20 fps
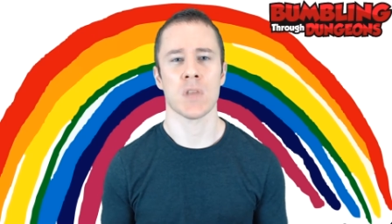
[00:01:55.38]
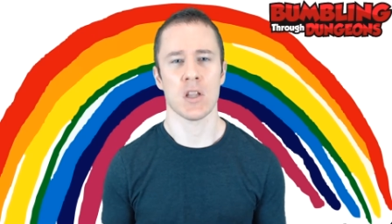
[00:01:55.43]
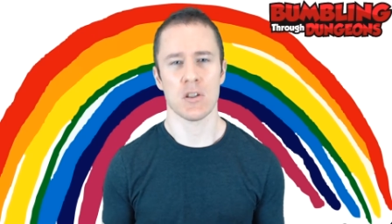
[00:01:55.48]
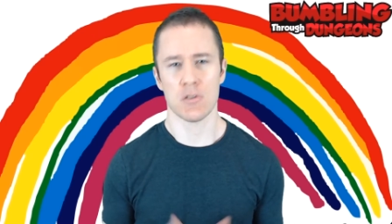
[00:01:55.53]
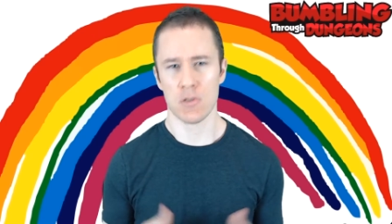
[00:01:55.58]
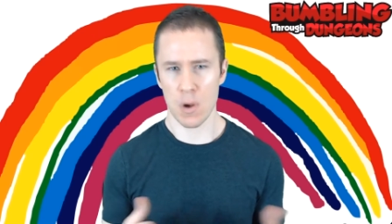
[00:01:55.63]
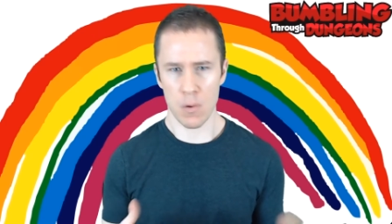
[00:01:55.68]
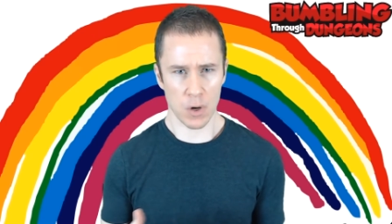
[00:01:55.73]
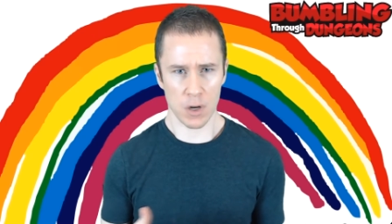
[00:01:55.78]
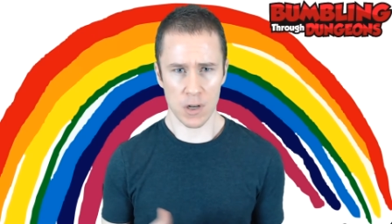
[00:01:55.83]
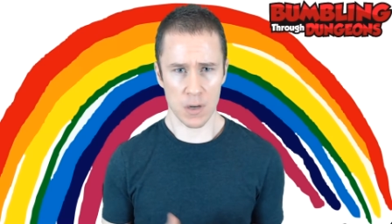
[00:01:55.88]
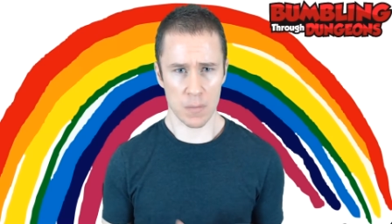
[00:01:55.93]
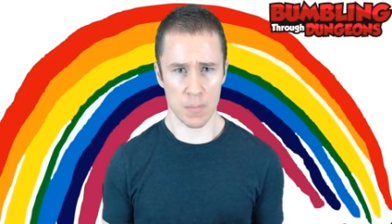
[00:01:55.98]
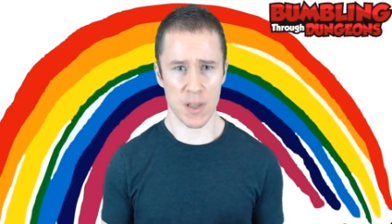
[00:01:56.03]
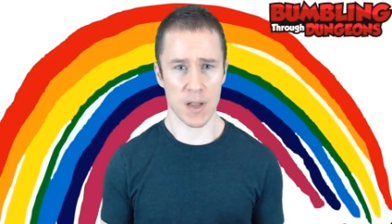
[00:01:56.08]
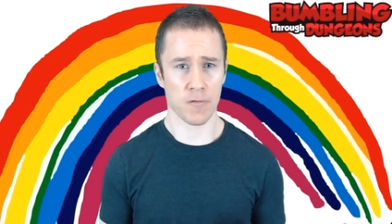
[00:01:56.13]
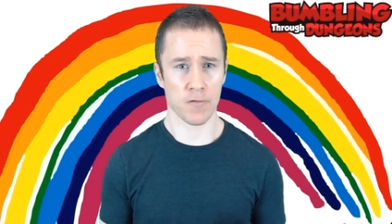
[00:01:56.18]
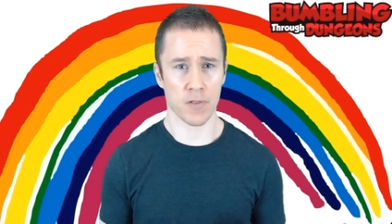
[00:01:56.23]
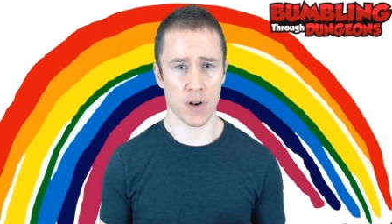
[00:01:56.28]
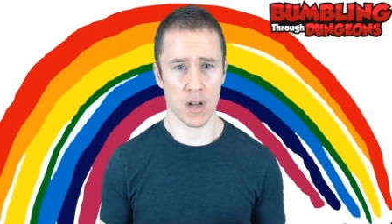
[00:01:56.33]
So I wanted to be
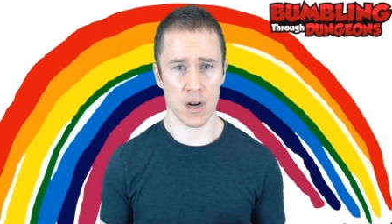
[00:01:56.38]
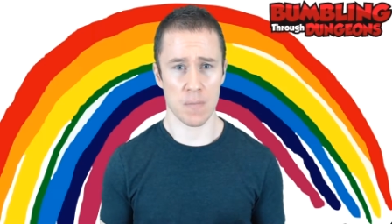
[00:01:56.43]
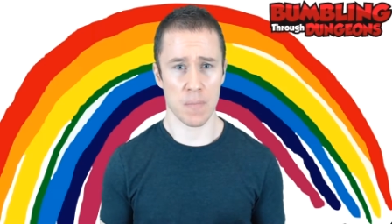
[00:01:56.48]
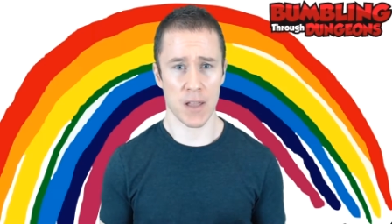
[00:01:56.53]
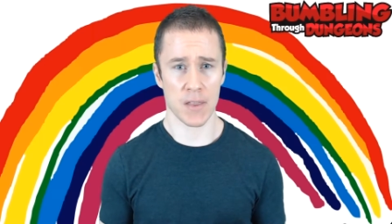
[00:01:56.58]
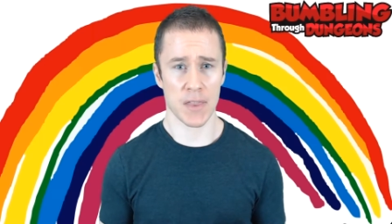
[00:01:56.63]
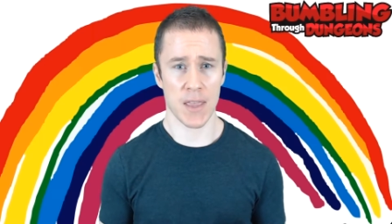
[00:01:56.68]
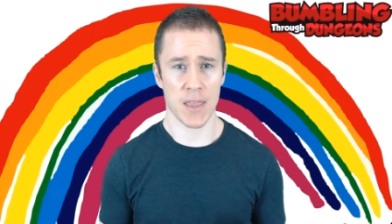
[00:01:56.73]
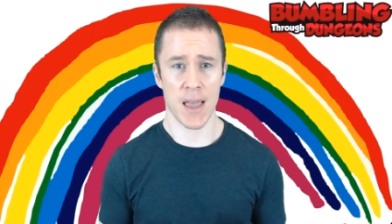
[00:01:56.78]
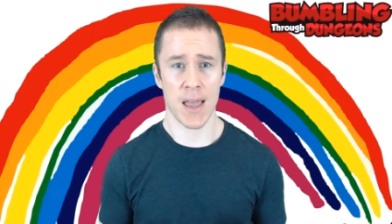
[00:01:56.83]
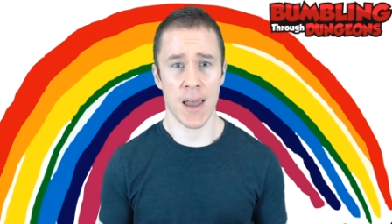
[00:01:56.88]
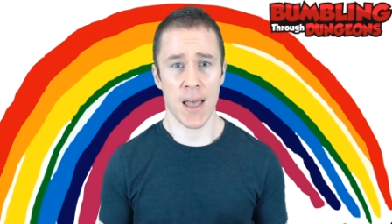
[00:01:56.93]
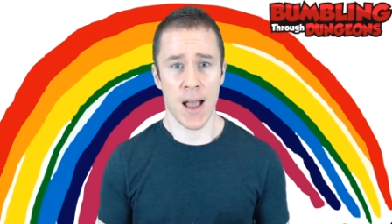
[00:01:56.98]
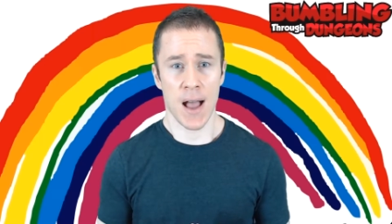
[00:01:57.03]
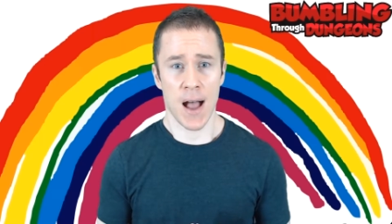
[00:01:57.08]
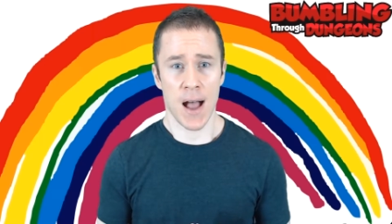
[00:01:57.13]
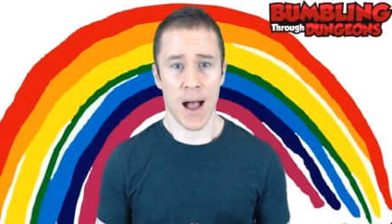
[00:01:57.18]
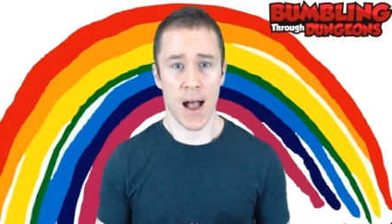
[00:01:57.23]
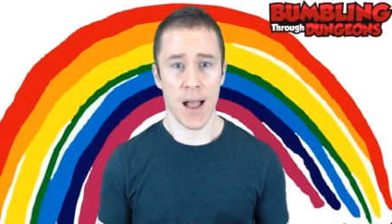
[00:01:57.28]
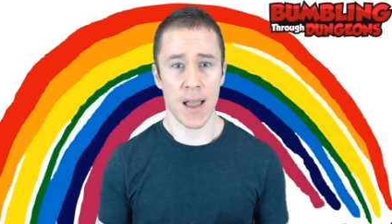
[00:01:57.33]
upfront about that.
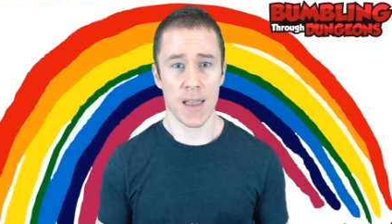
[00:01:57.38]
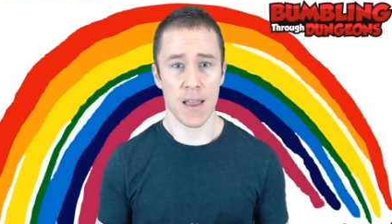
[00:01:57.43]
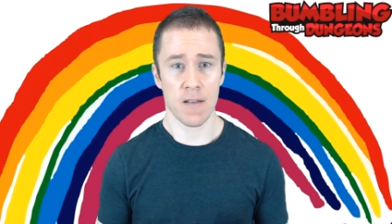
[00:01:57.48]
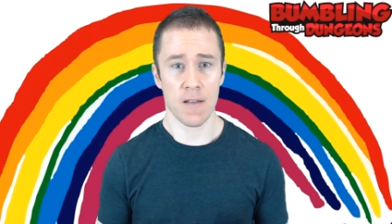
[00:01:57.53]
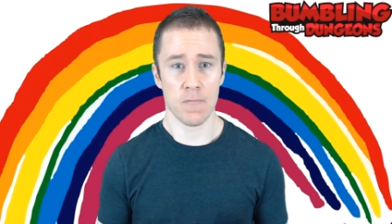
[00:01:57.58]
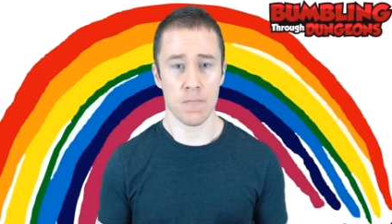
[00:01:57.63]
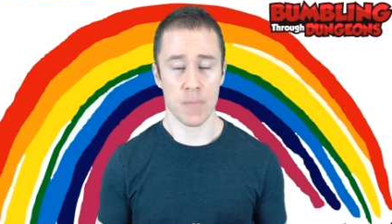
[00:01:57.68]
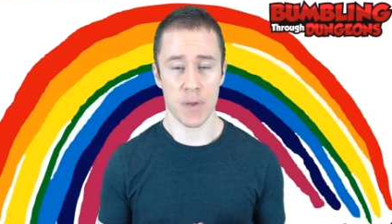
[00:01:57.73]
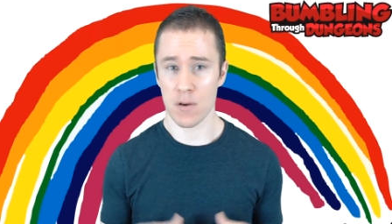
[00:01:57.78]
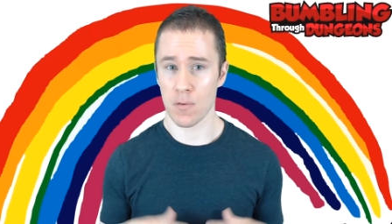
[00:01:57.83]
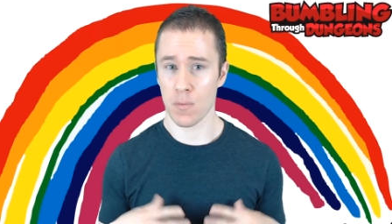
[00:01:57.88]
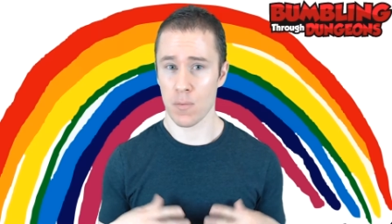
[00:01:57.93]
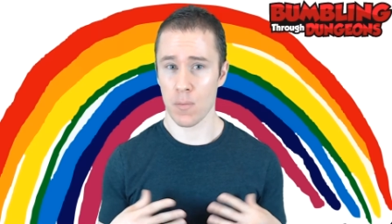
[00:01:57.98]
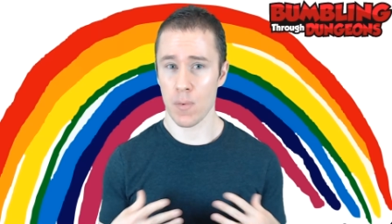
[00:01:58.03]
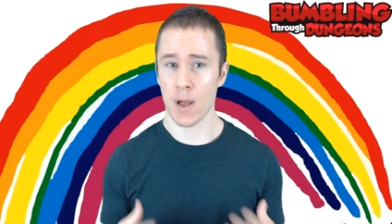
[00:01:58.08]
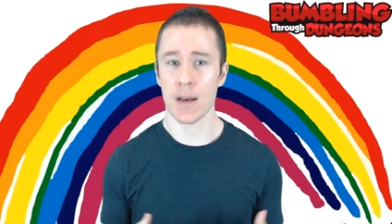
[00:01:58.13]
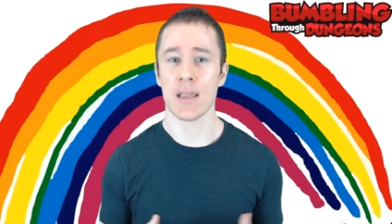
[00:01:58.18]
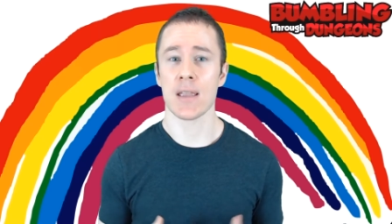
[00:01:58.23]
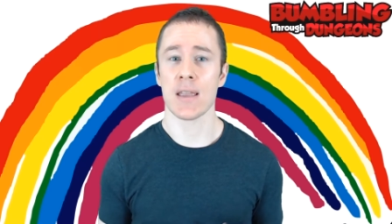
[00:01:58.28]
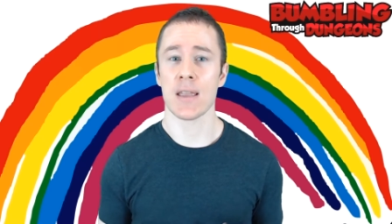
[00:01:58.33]
I have been
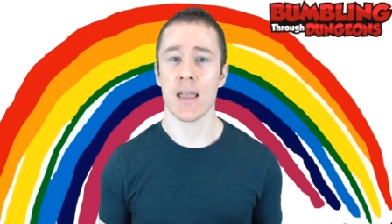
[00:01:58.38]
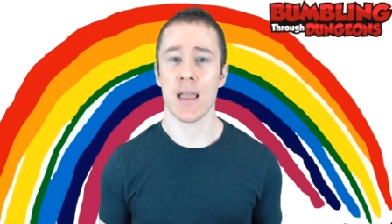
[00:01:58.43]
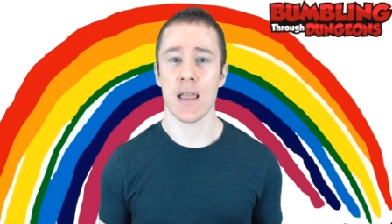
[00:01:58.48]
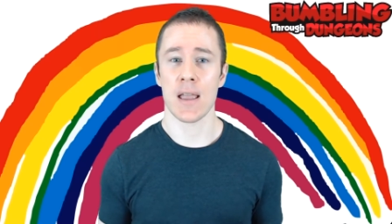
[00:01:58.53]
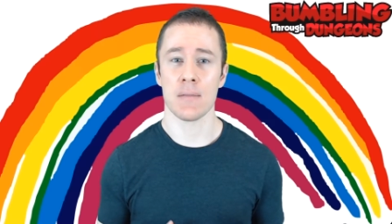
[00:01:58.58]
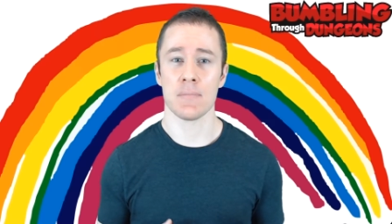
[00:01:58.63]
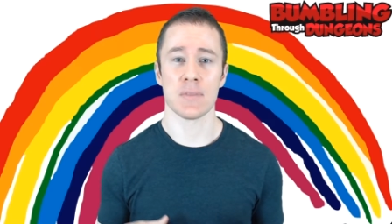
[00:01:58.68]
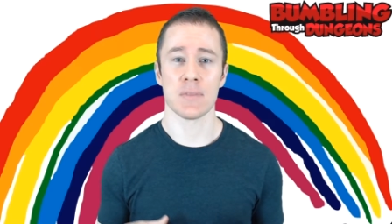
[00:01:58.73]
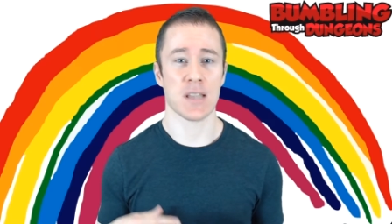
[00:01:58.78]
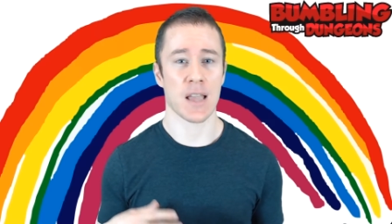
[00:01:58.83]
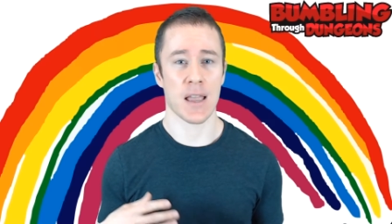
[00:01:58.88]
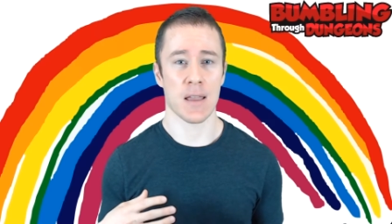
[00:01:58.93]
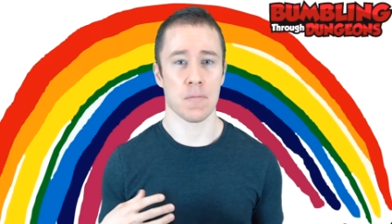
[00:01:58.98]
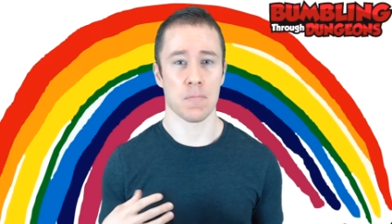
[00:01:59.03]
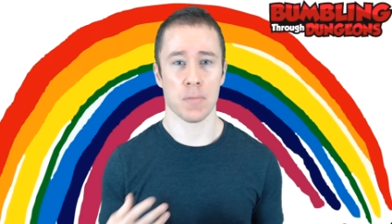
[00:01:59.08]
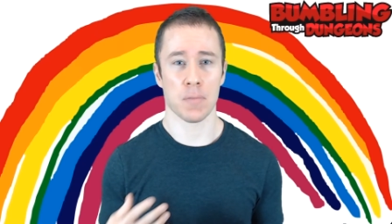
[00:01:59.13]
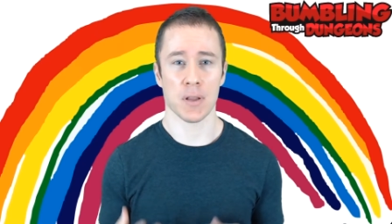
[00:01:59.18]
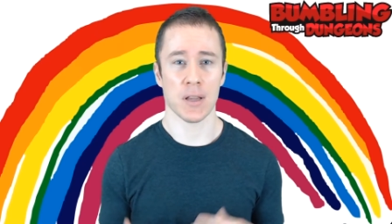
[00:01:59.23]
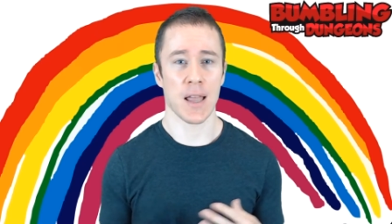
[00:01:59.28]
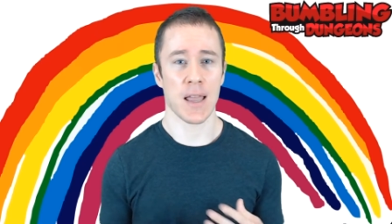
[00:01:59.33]
running games and
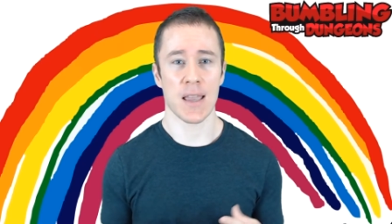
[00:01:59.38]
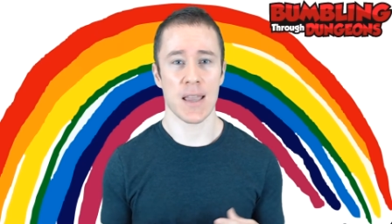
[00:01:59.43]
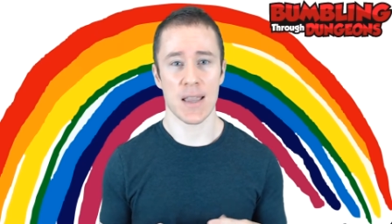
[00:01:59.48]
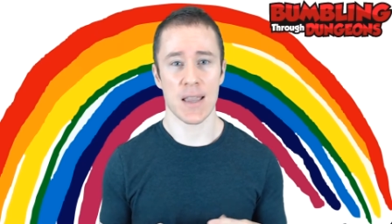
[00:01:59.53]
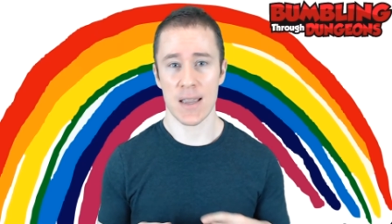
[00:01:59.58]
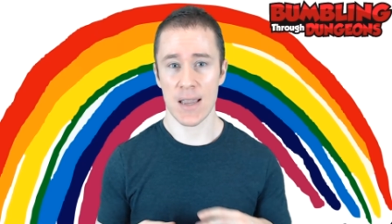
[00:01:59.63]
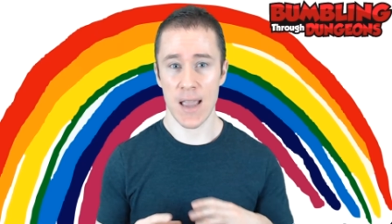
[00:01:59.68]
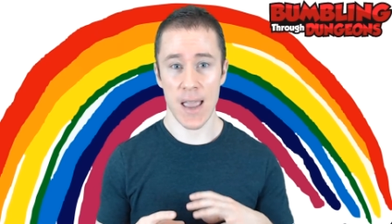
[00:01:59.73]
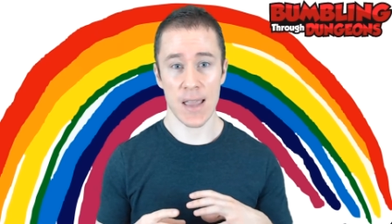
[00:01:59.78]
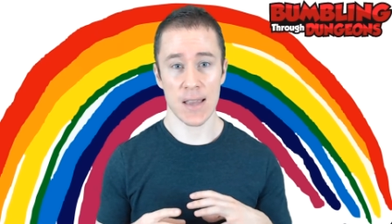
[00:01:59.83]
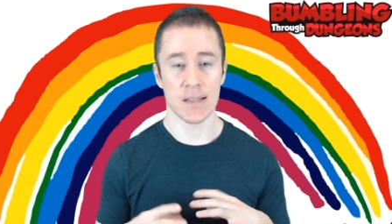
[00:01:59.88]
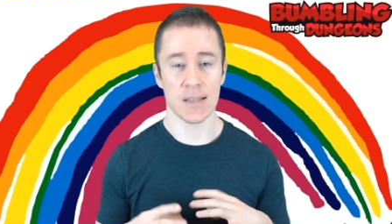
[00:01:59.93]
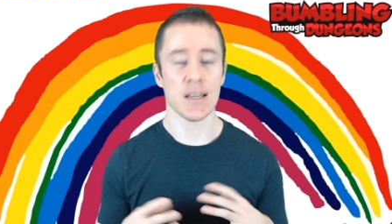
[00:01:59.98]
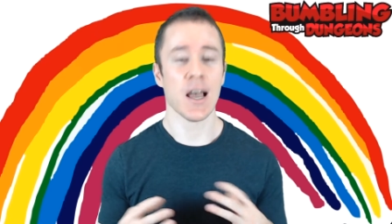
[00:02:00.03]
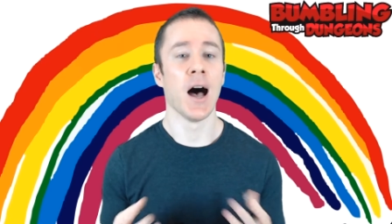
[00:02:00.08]
playing a